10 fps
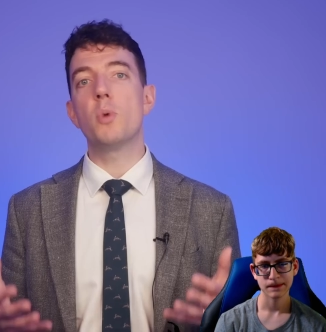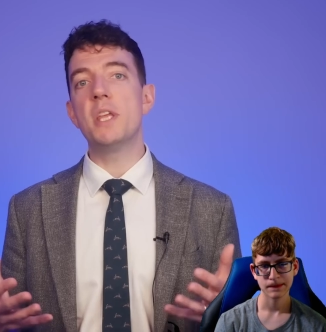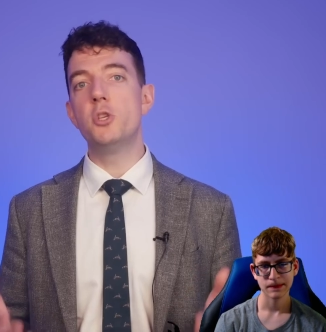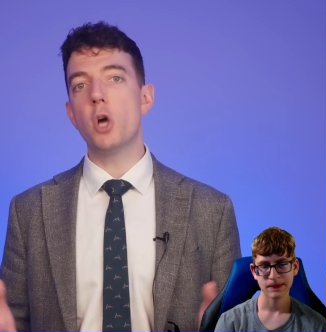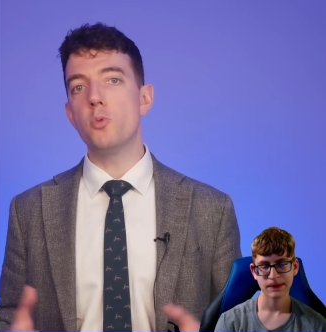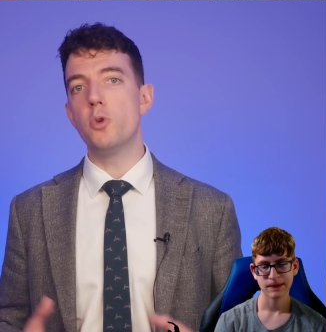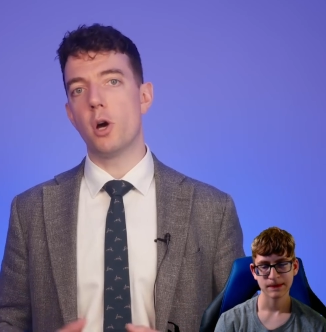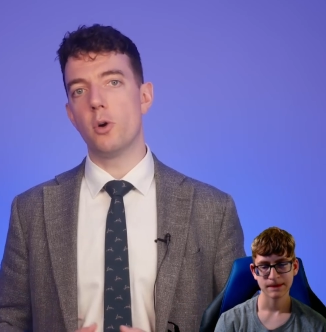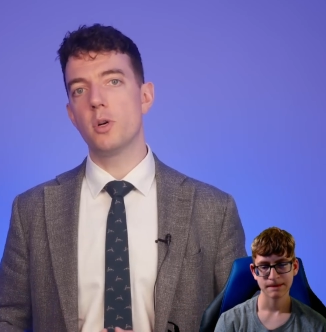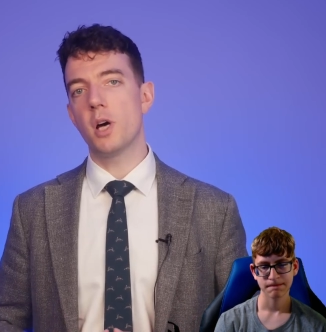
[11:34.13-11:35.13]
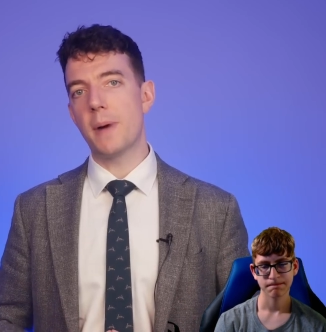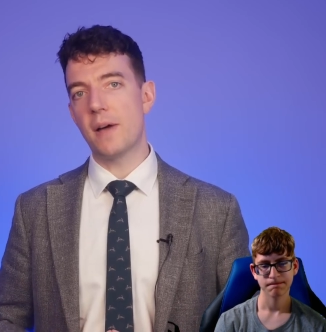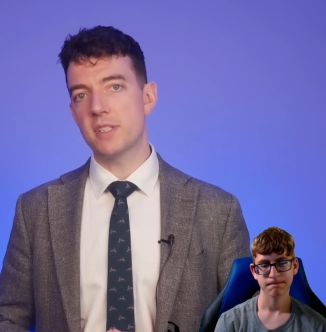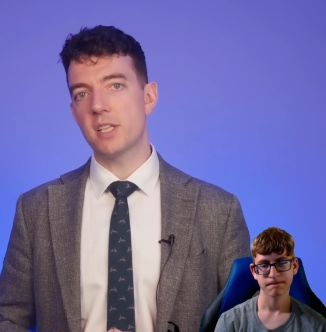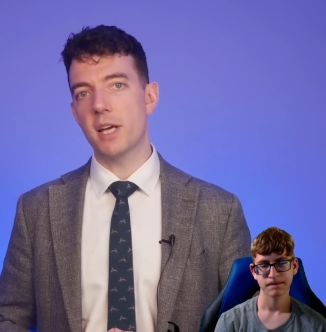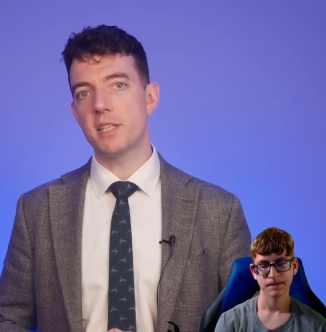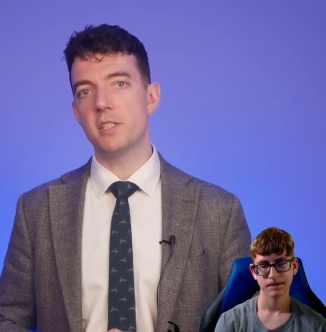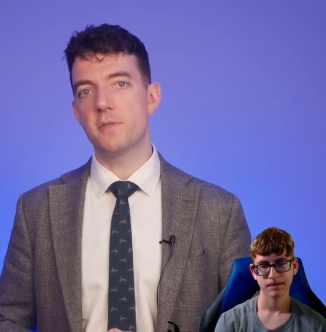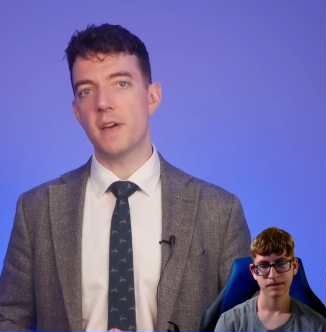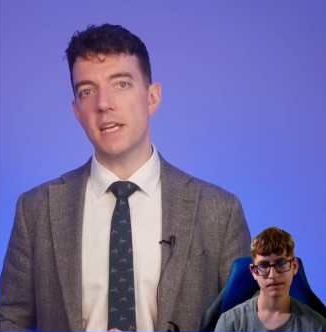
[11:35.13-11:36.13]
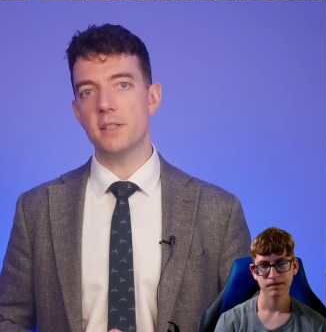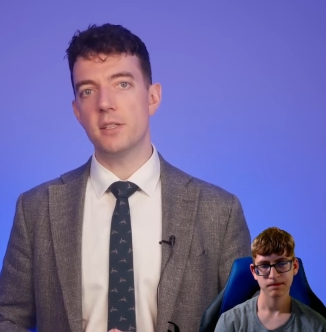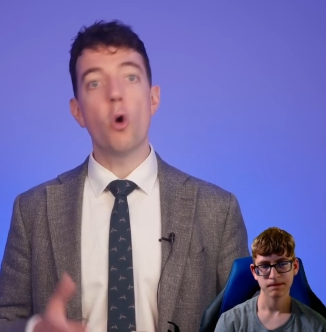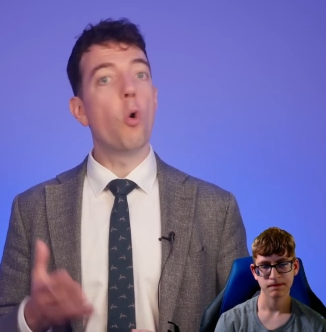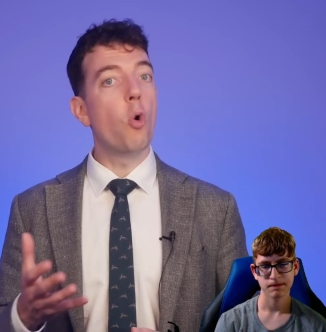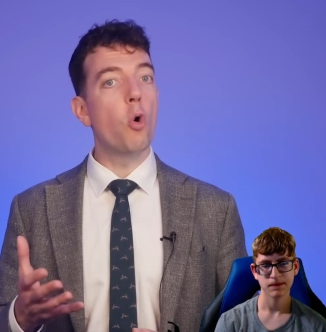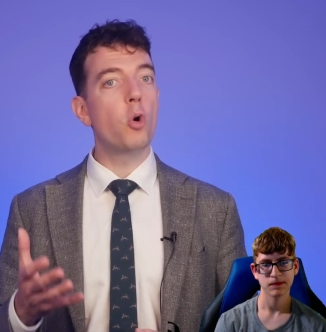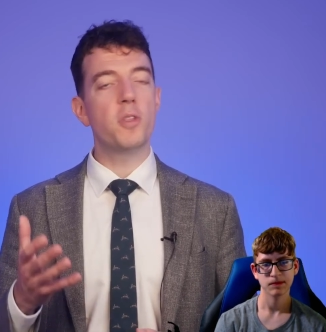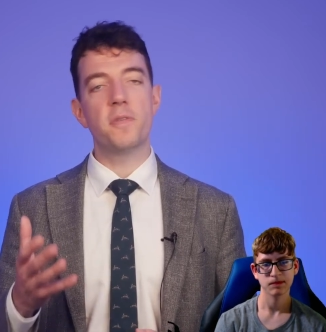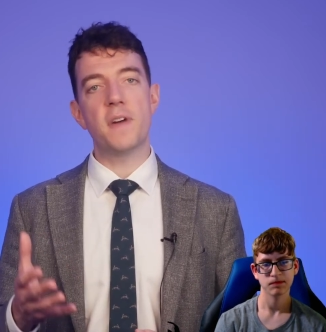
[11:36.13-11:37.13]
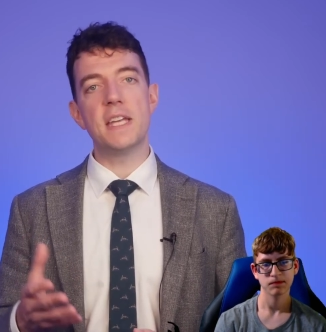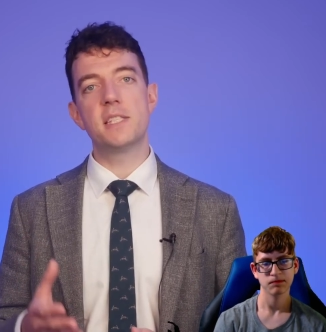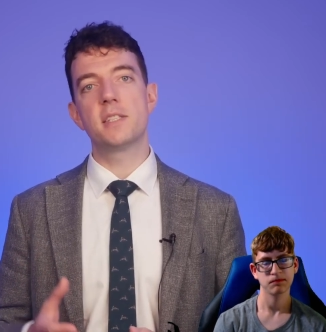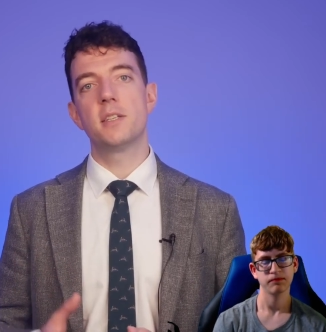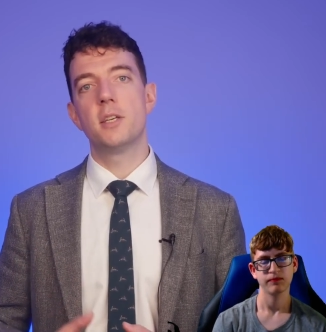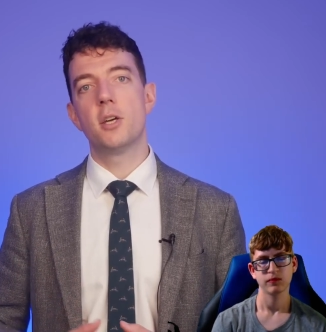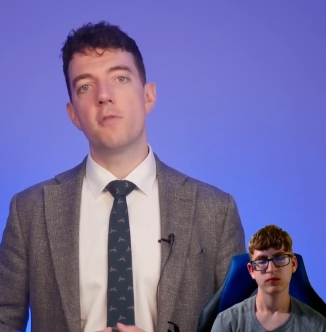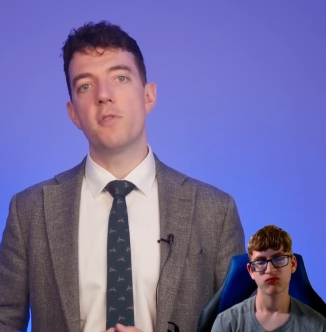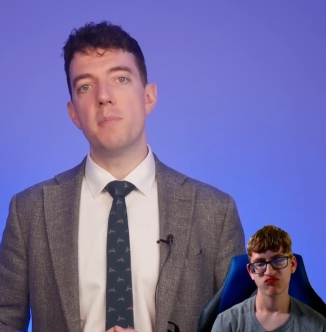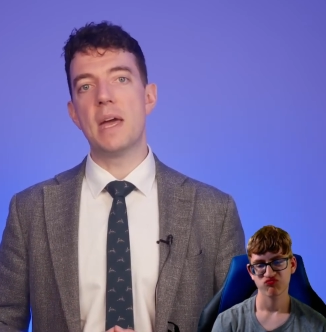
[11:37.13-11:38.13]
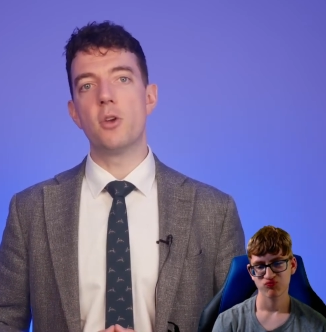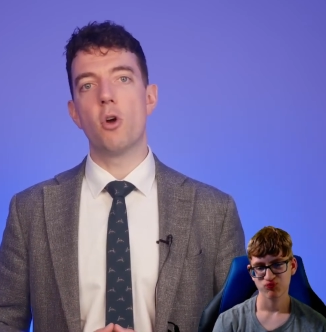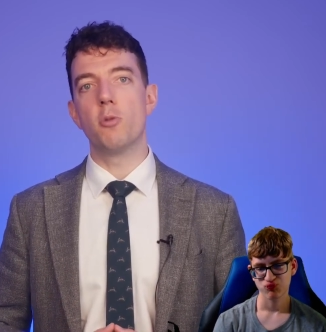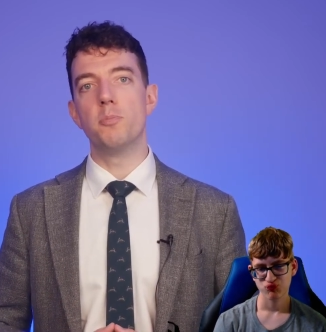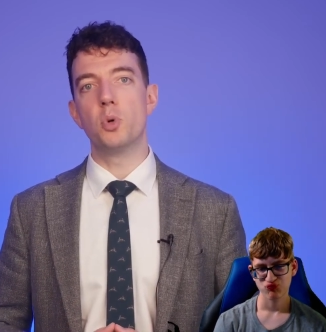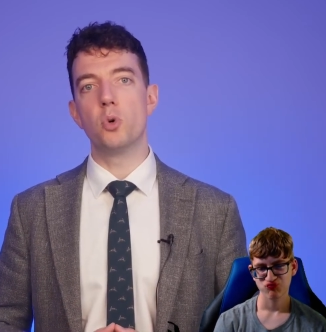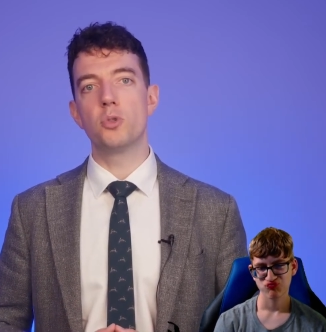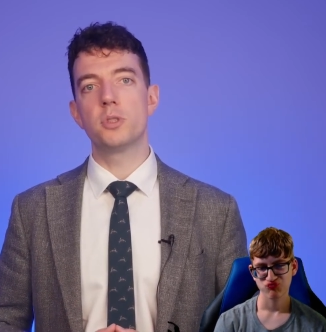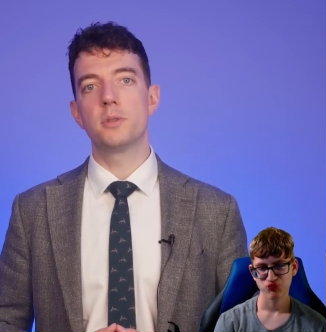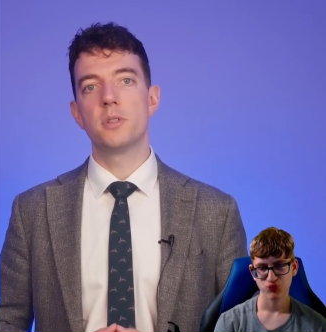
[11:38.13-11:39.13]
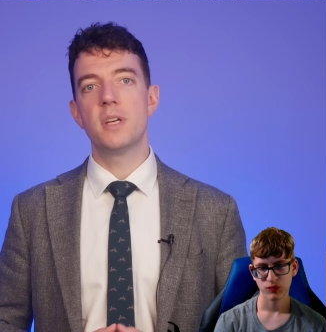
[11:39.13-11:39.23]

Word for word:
Speaker 1: we don't know about the Titan's fate or the fates of the men on board.